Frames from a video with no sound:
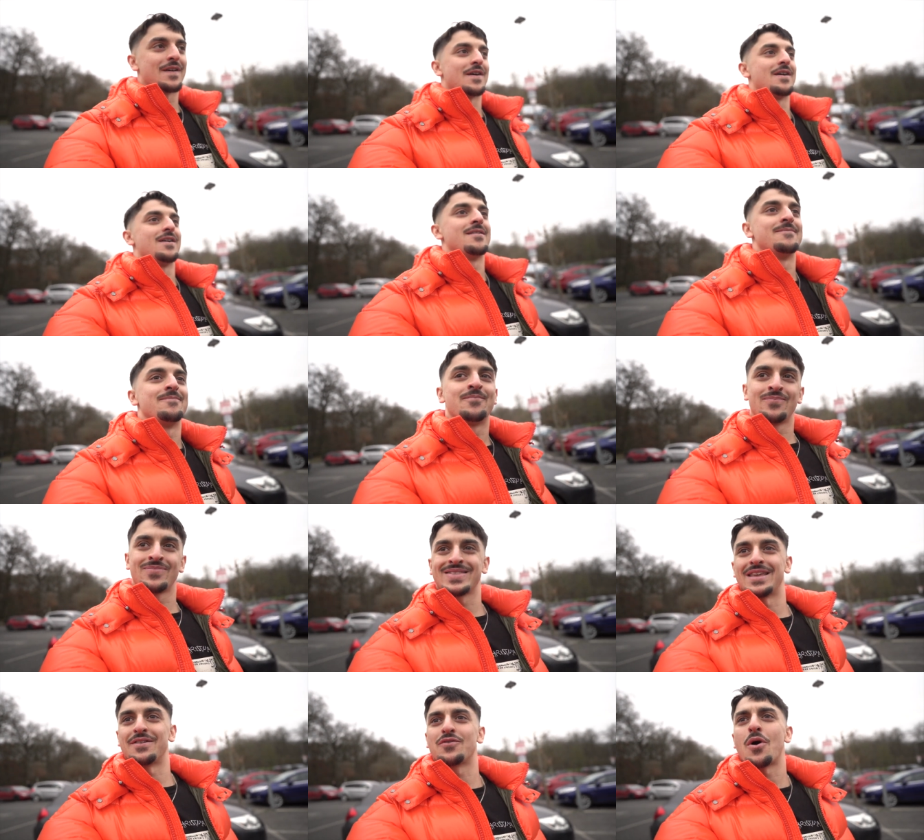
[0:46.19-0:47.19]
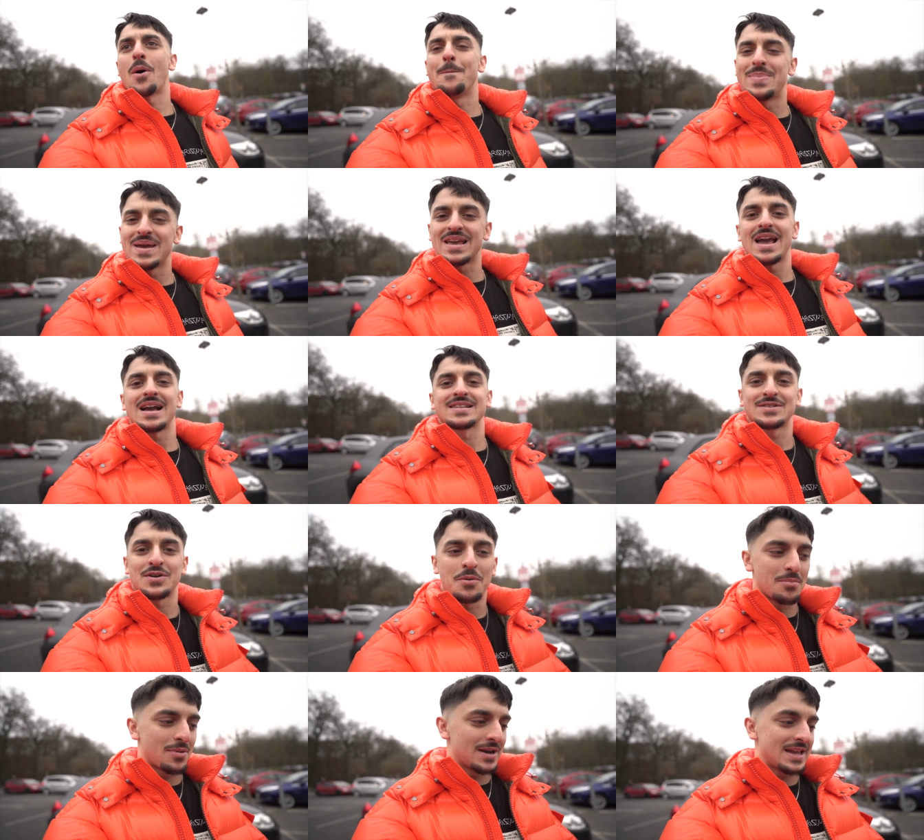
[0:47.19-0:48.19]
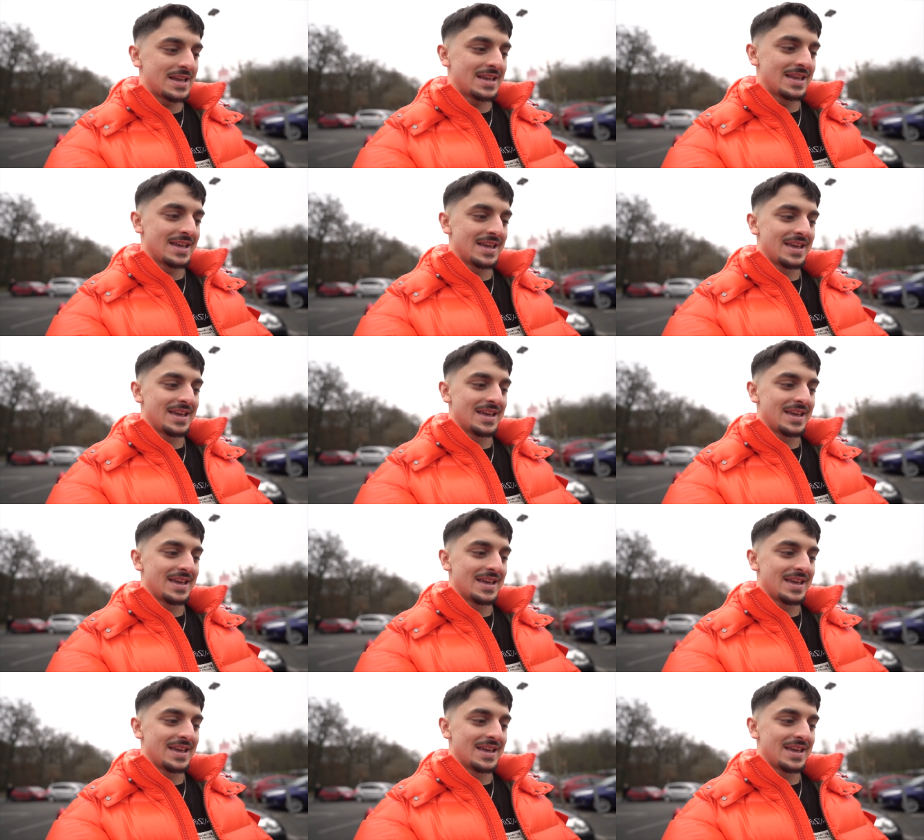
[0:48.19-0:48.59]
Um, they've got a big XL bully,